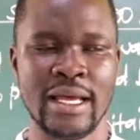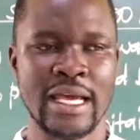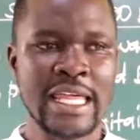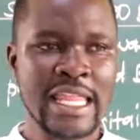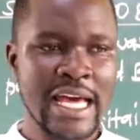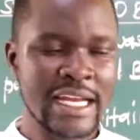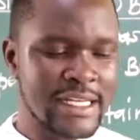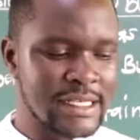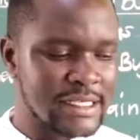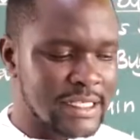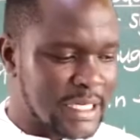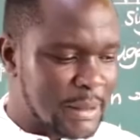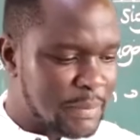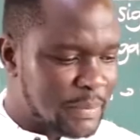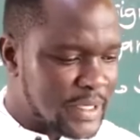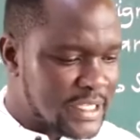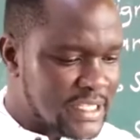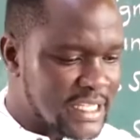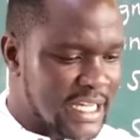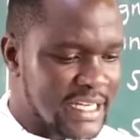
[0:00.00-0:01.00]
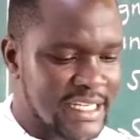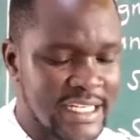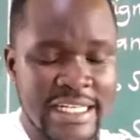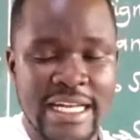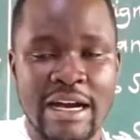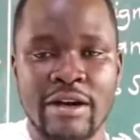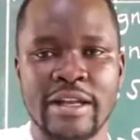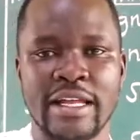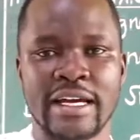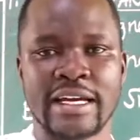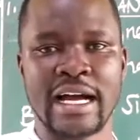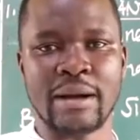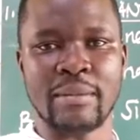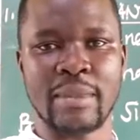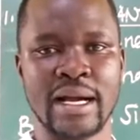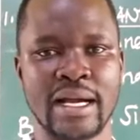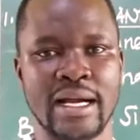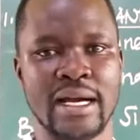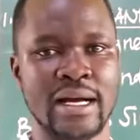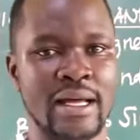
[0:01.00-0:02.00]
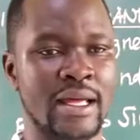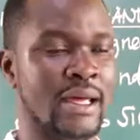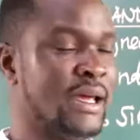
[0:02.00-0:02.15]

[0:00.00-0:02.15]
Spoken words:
That is representing now the Kabaka.